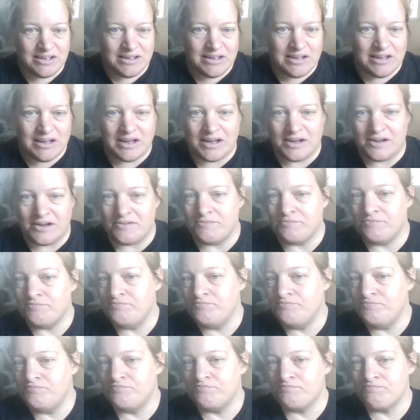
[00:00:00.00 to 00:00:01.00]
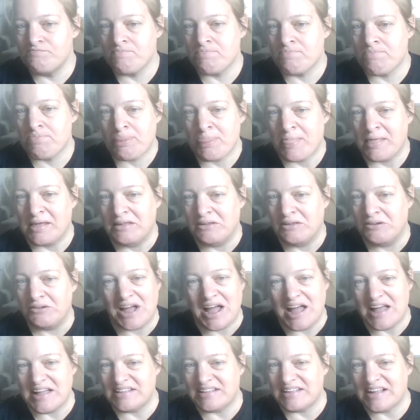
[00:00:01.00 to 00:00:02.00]
You
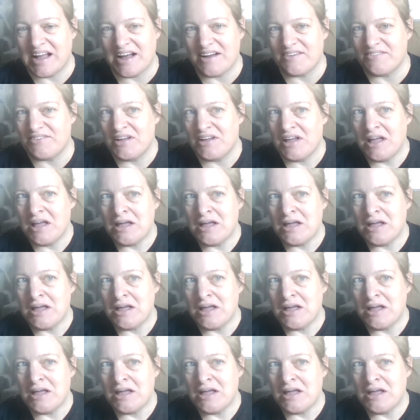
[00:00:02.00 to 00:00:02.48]
guys have